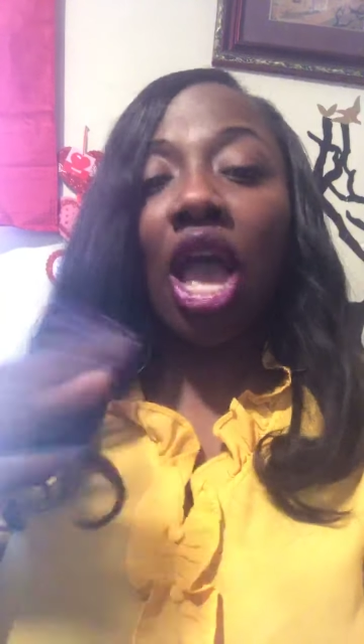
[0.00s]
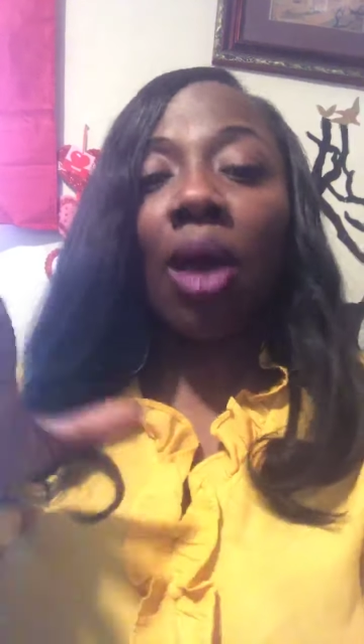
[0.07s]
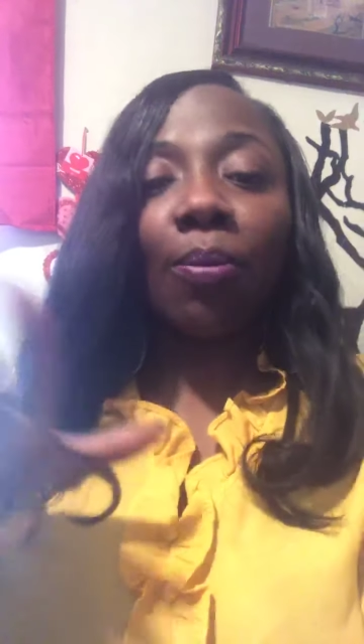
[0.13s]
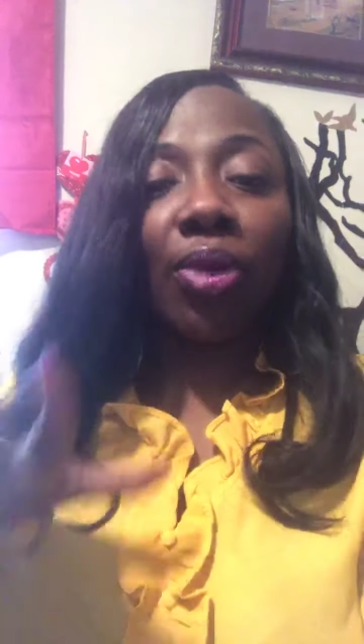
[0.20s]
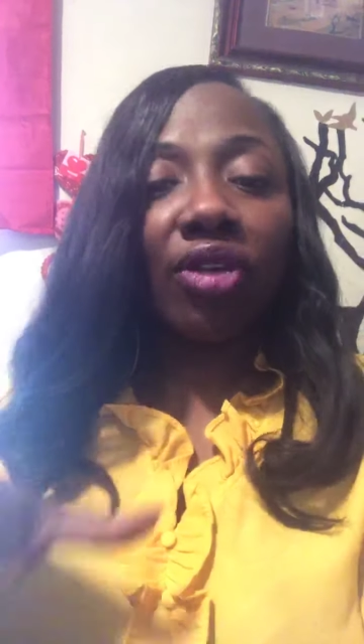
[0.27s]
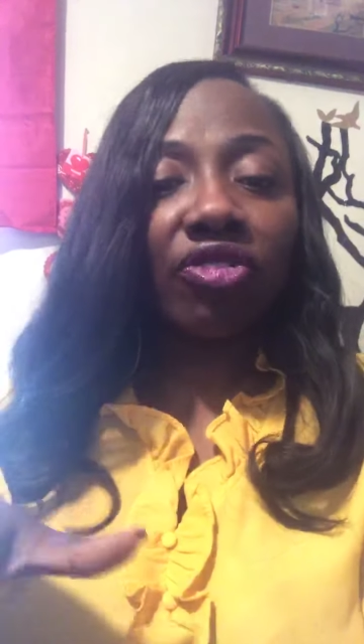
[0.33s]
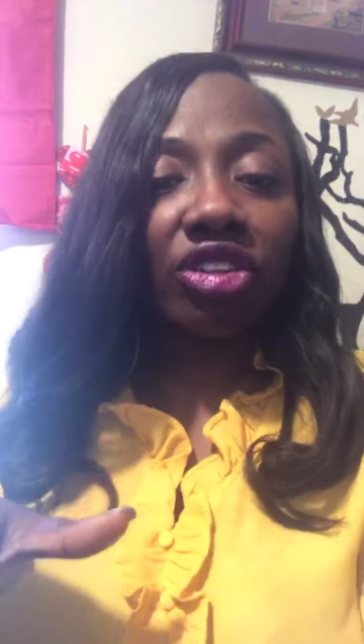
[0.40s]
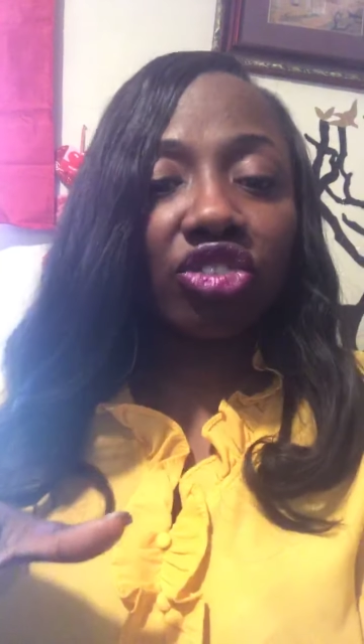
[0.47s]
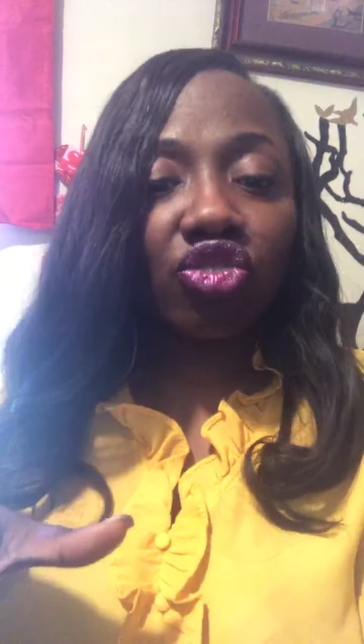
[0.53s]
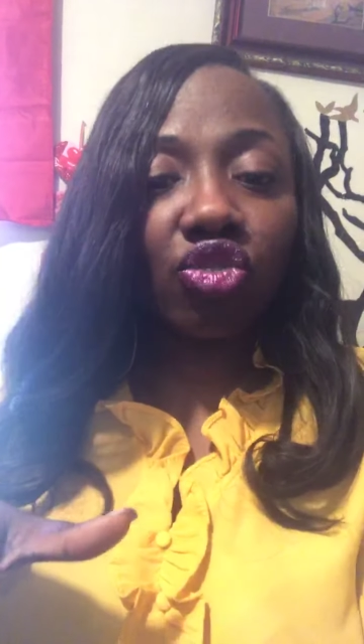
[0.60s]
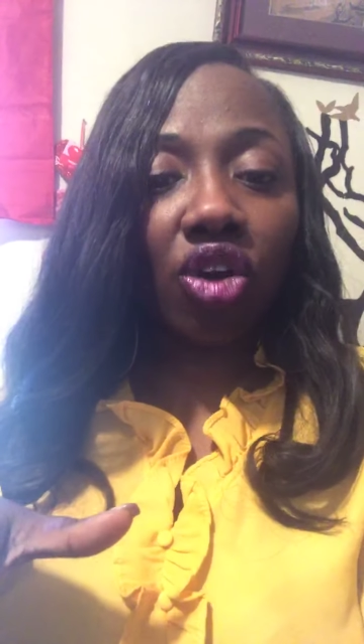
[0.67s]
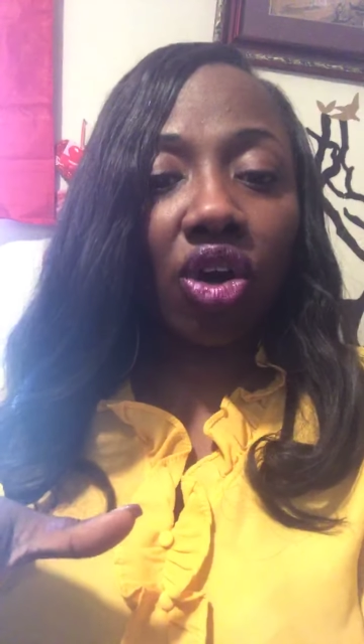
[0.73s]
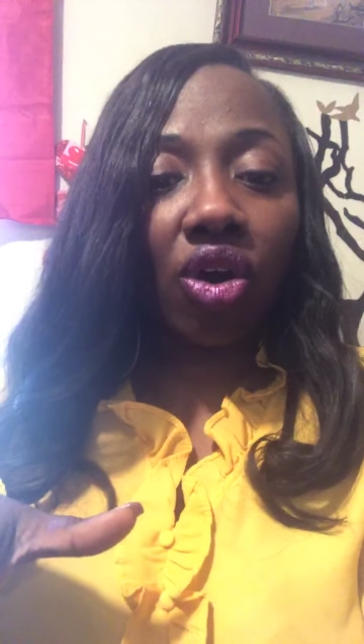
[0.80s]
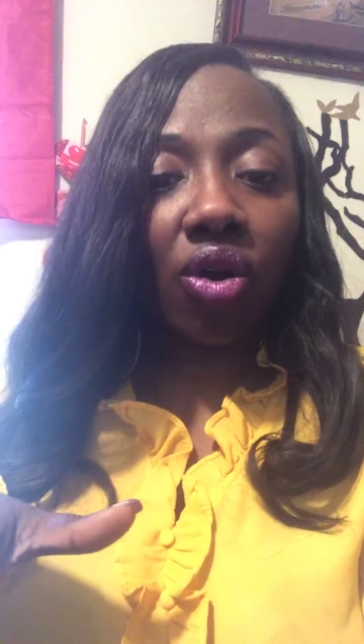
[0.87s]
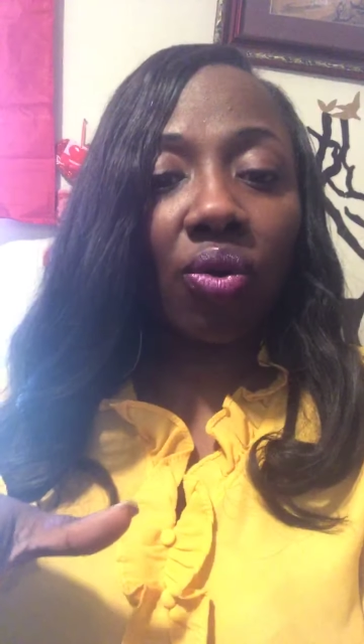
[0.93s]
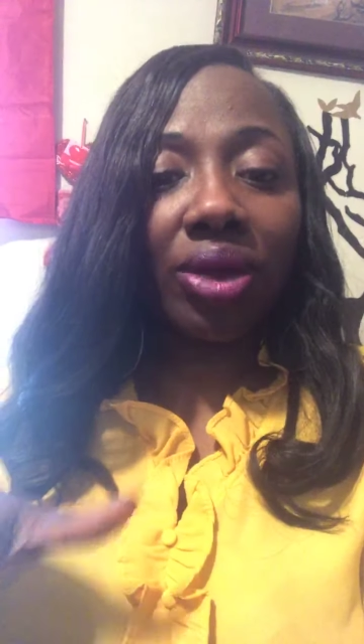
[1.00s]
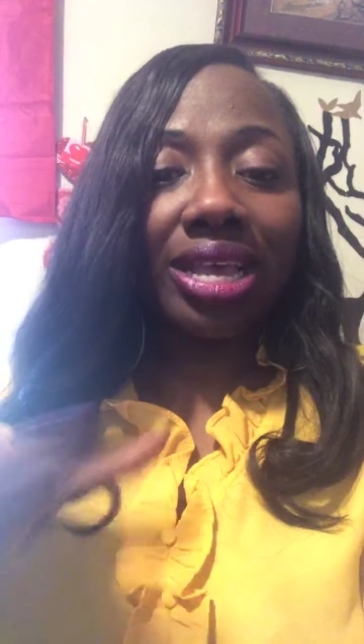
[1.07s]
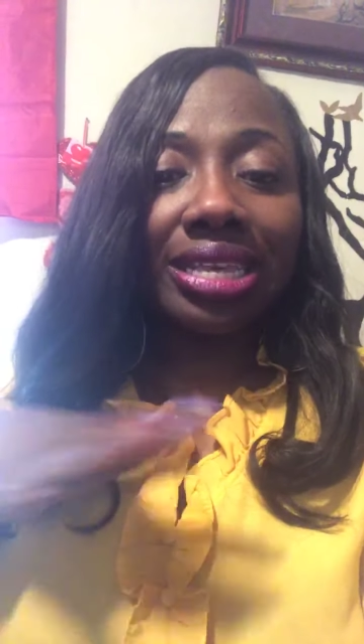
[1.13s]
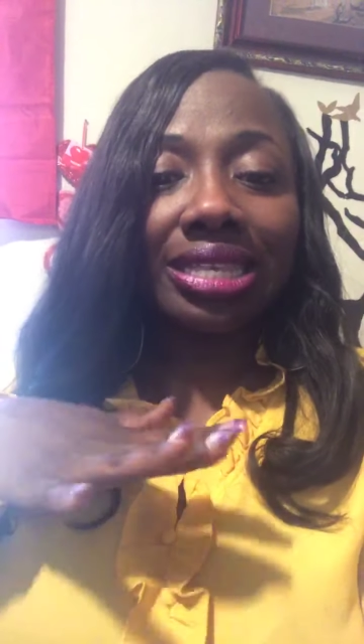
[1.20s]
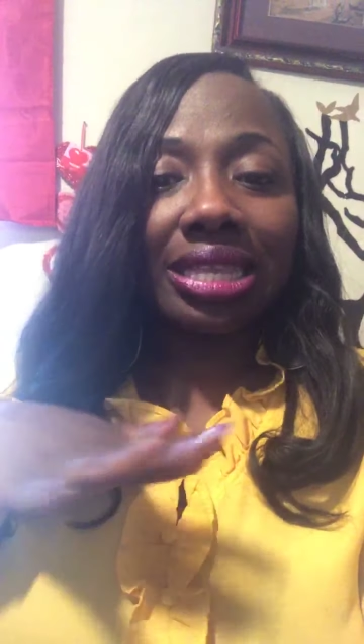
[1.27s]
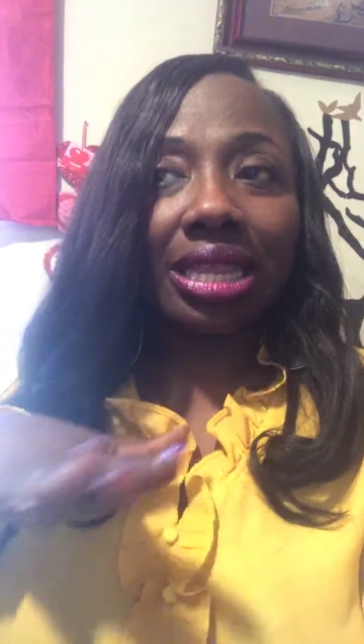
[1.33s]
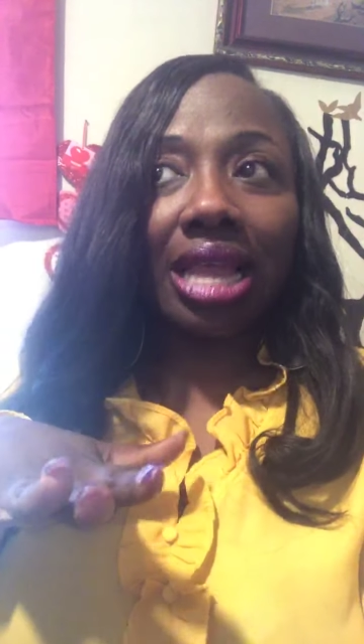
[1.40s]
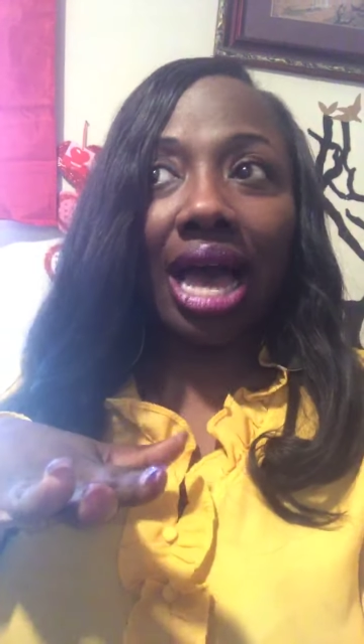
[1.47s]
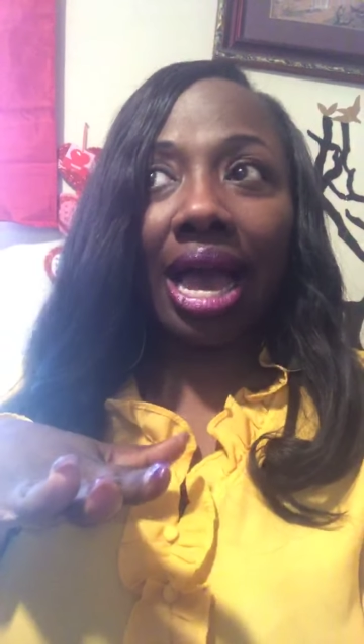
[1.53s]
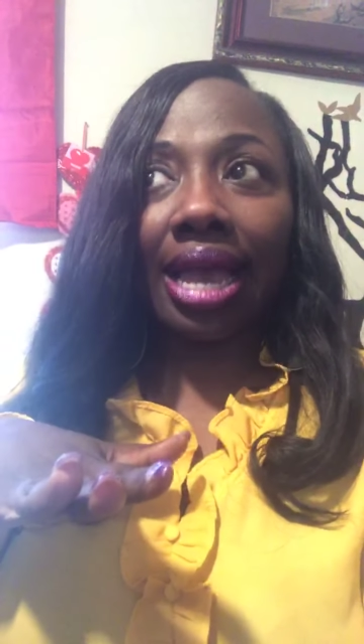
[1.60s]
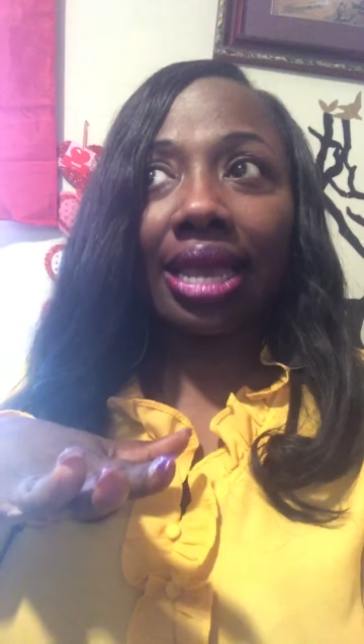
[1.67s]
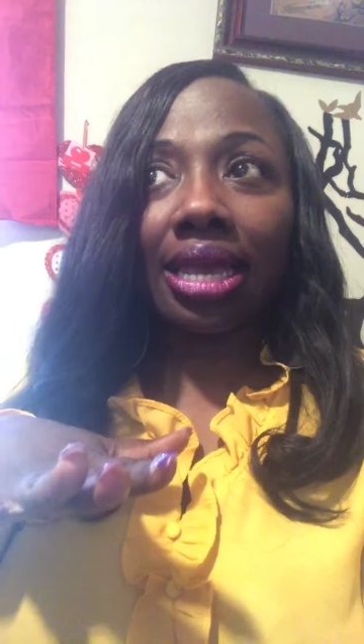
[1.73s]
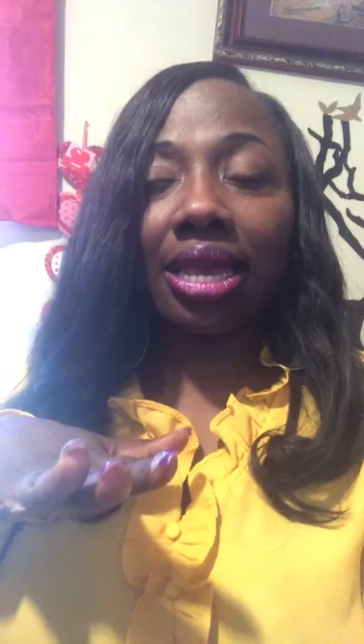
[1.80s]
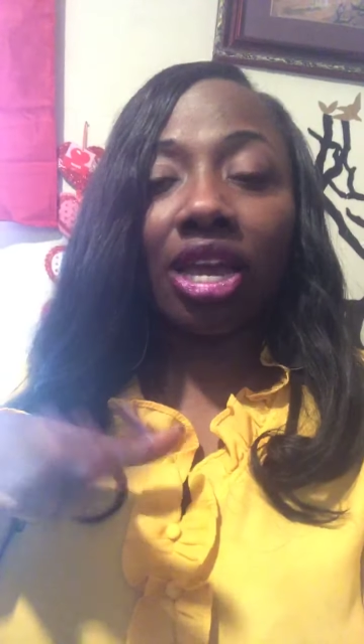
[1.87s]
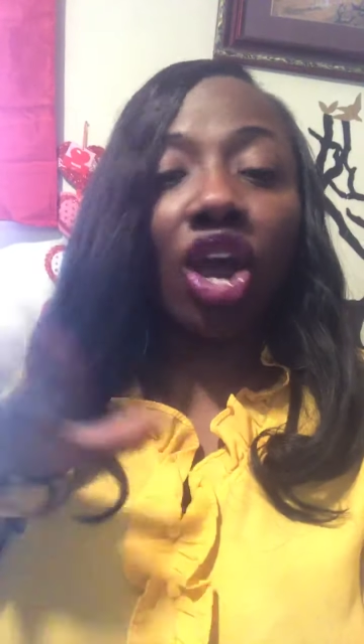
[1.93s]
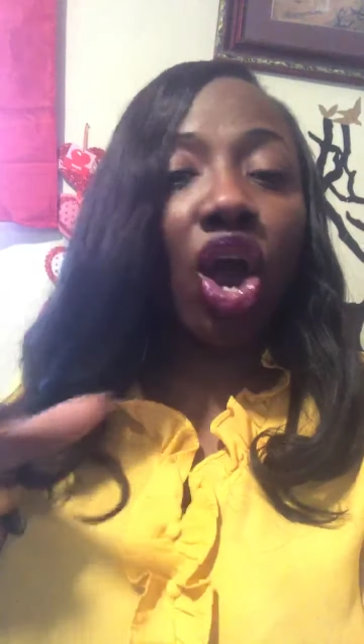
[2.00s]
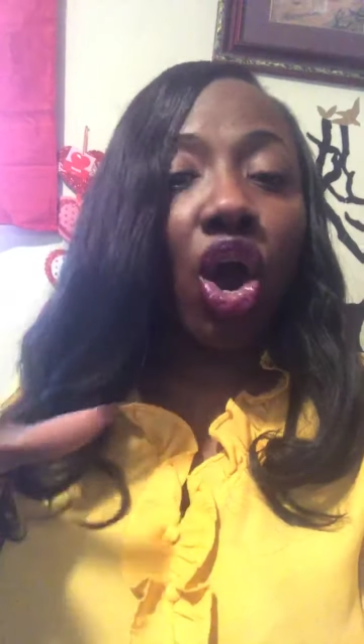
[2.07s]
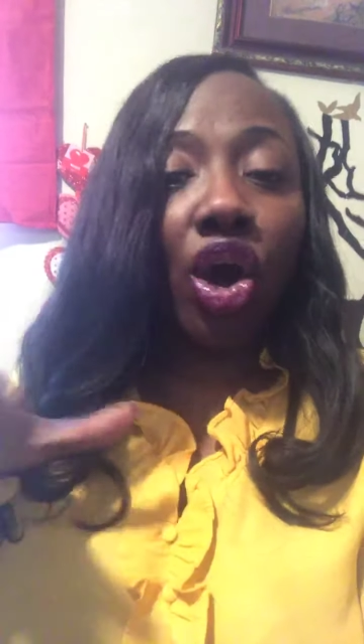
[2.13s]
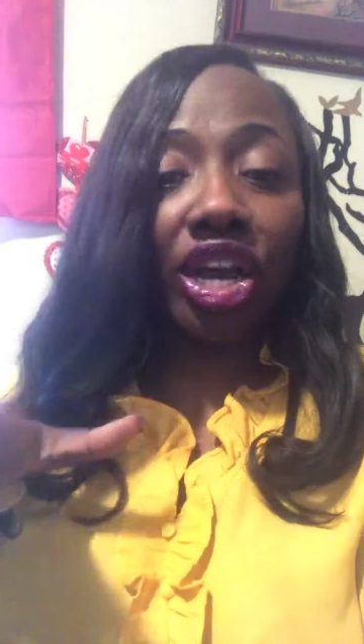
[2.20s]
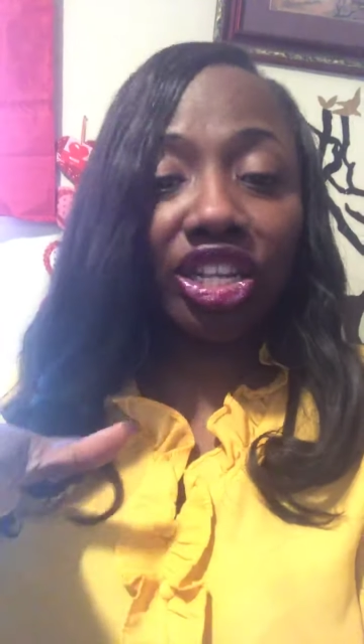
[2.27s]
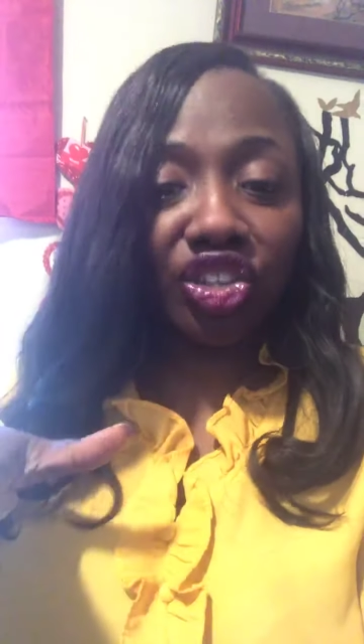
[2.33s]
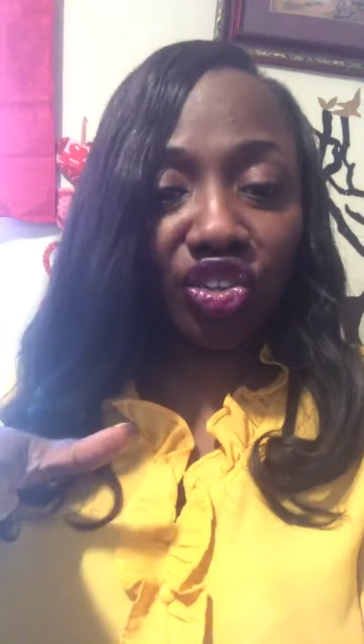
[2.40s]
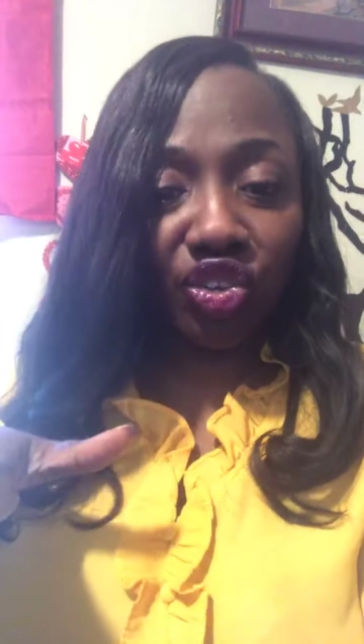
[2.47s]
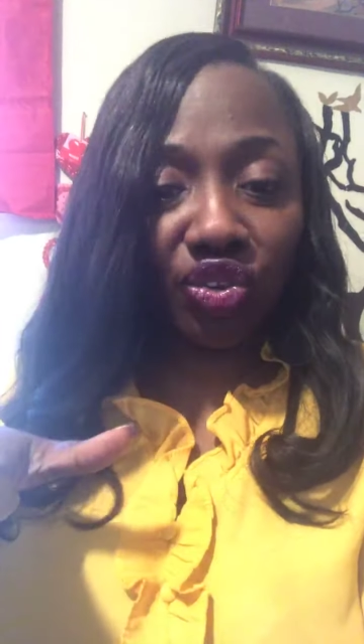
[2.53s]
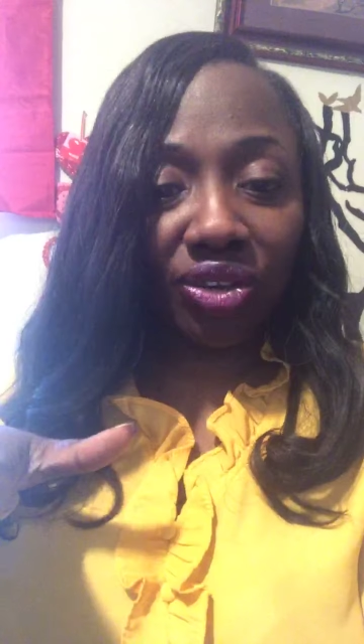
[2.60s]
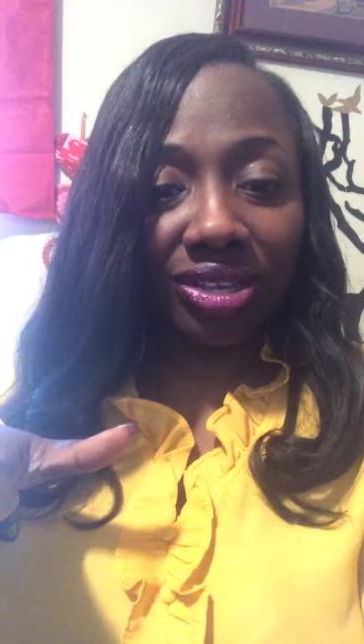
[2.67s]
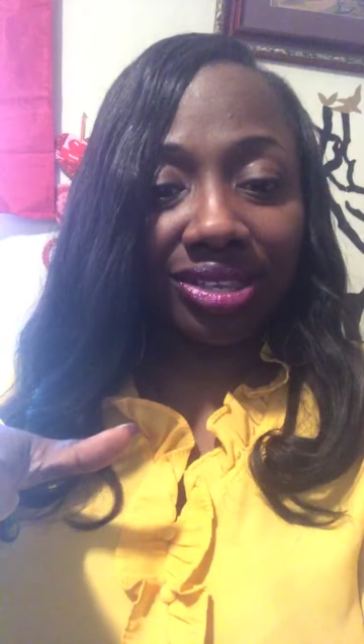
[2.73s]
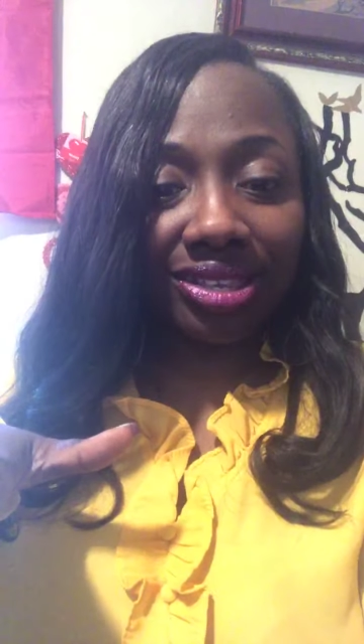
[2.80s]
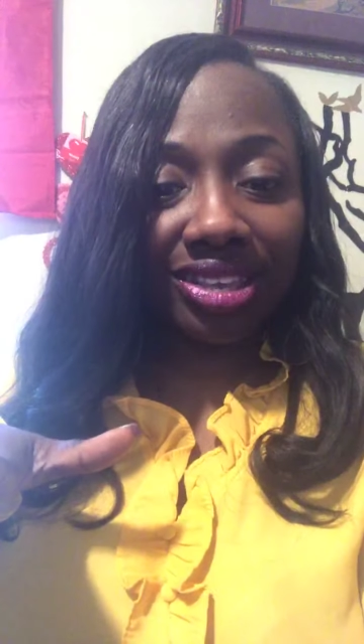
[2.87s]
Birth control is like car insurance.